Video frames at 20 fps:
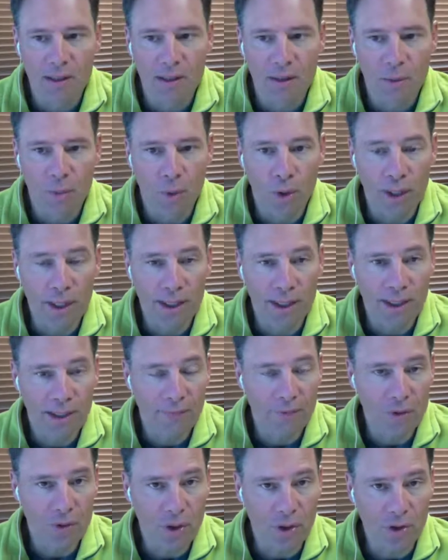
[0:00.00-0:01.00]
we're going to give
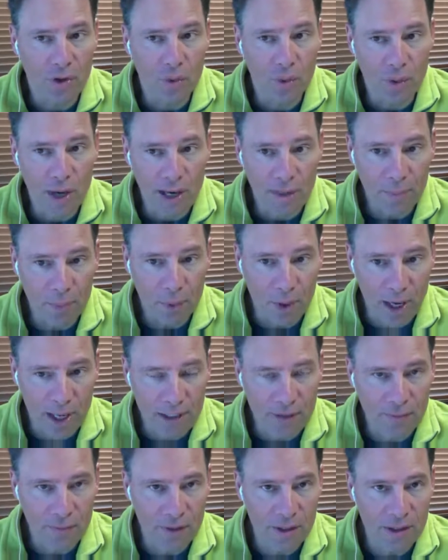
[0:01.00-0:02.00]
you a great price
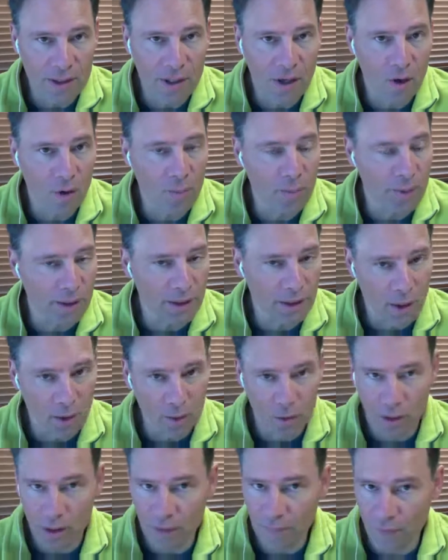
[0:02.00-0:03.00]
for this home, but
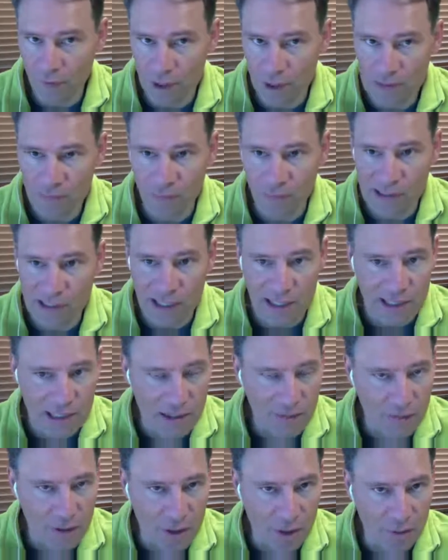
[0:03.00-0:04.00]
don't look for us for tons
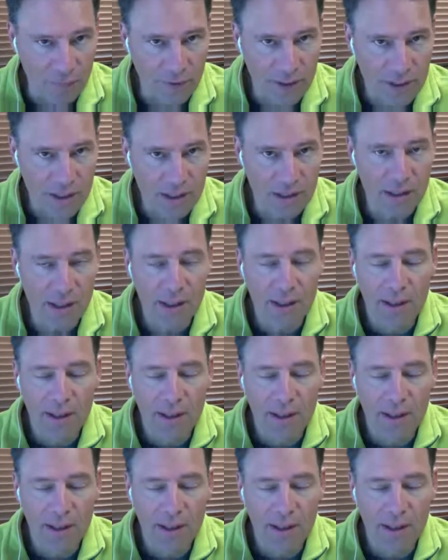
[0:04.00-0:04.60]
of service?